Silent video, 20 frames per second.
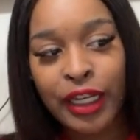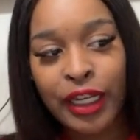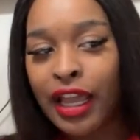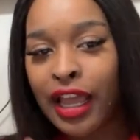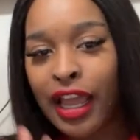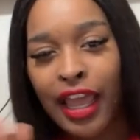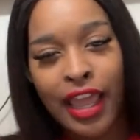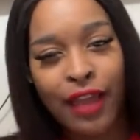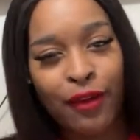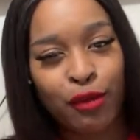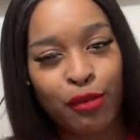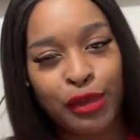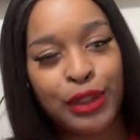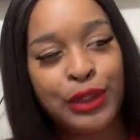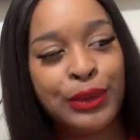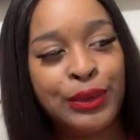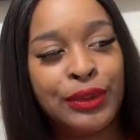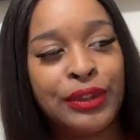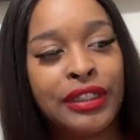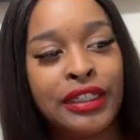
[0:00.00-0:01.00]
I haven't been
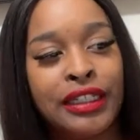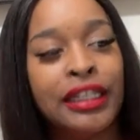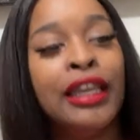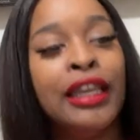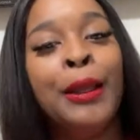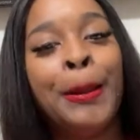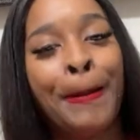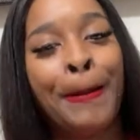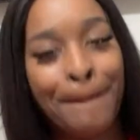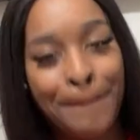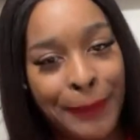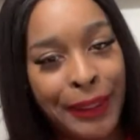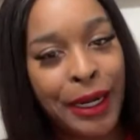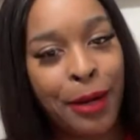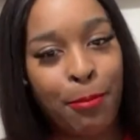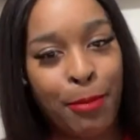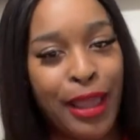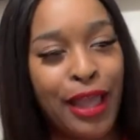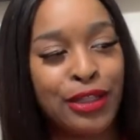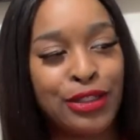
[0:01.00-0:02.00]
doing it, but I'm
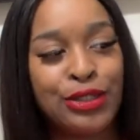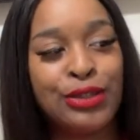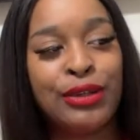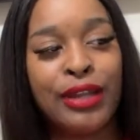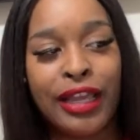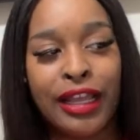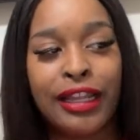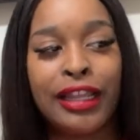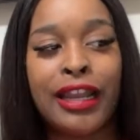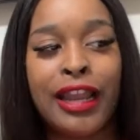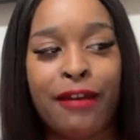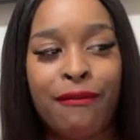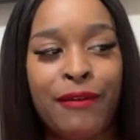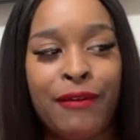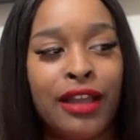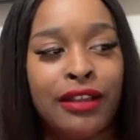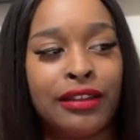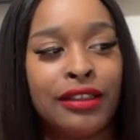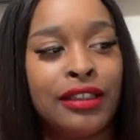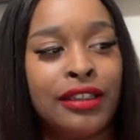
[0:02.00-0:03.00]
about to now that I
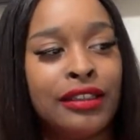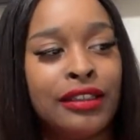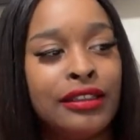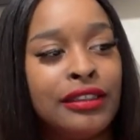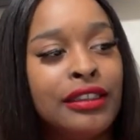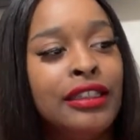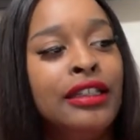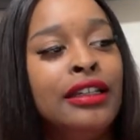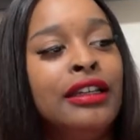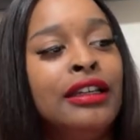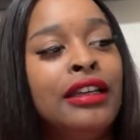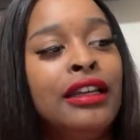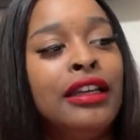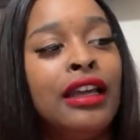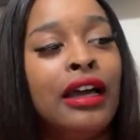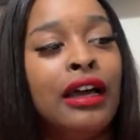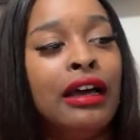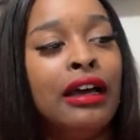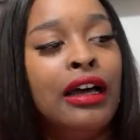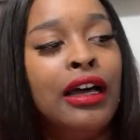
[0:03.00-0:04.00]
found it.
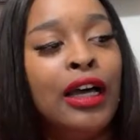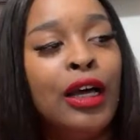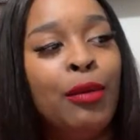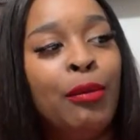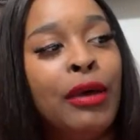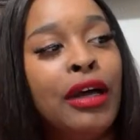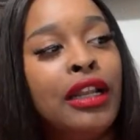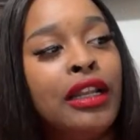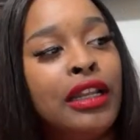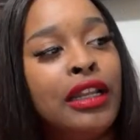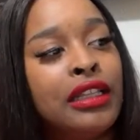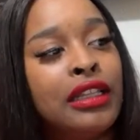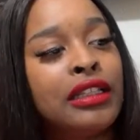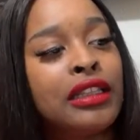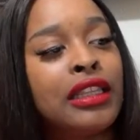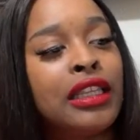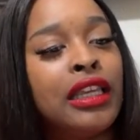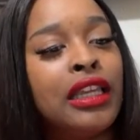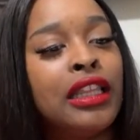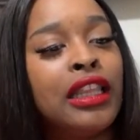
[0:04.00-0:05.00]
Another
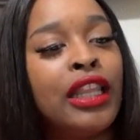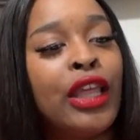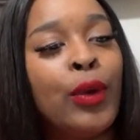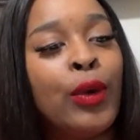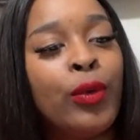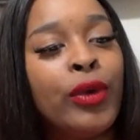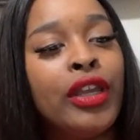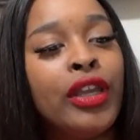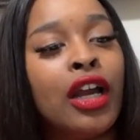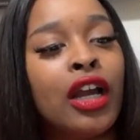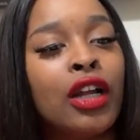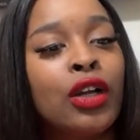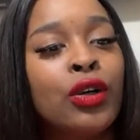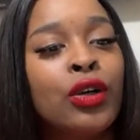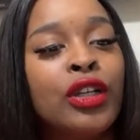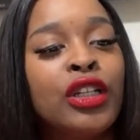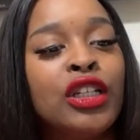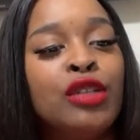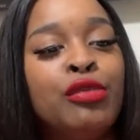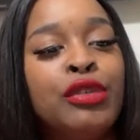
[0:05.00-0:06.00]
thing that we are
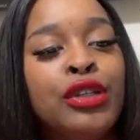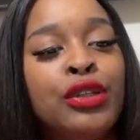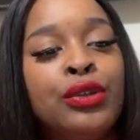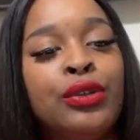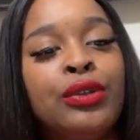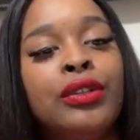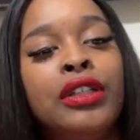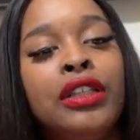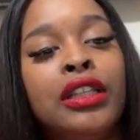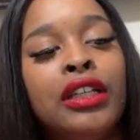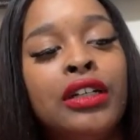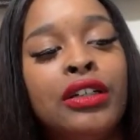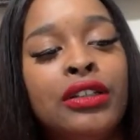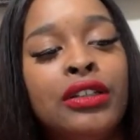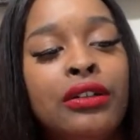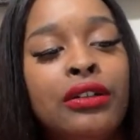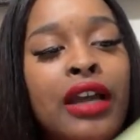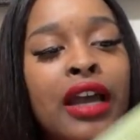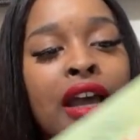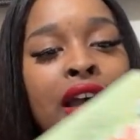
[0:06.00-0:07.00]
going to be doing, though, you
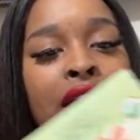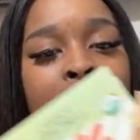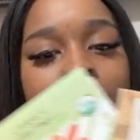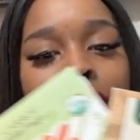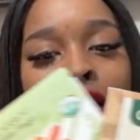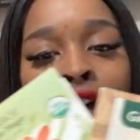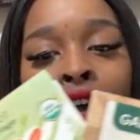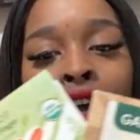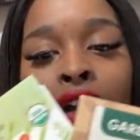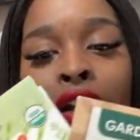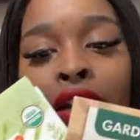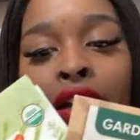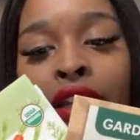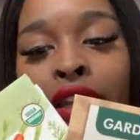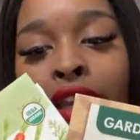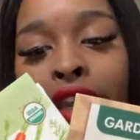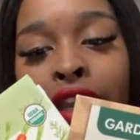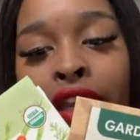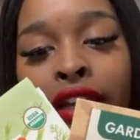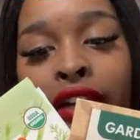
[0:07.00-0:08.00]
guys, are
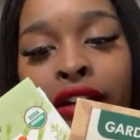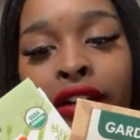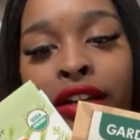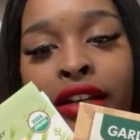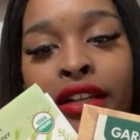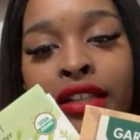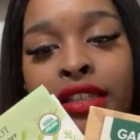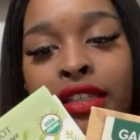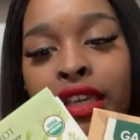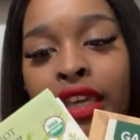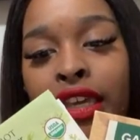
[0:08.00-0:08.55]
carrots.